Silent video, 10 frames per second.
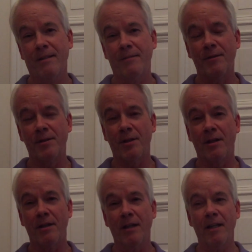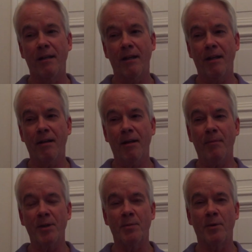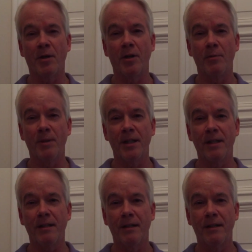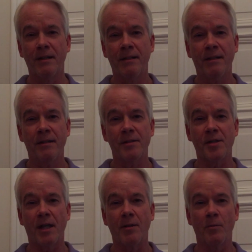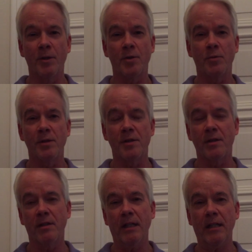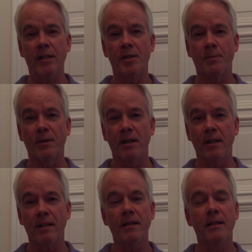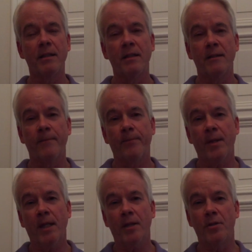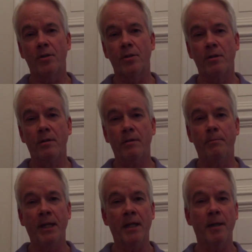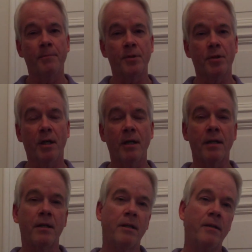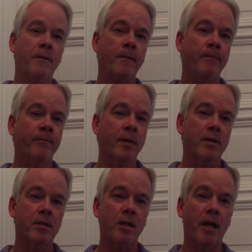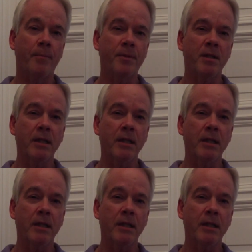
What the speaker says: We saw a much more homely sight, which was in East Berlin. A pickup truck stopped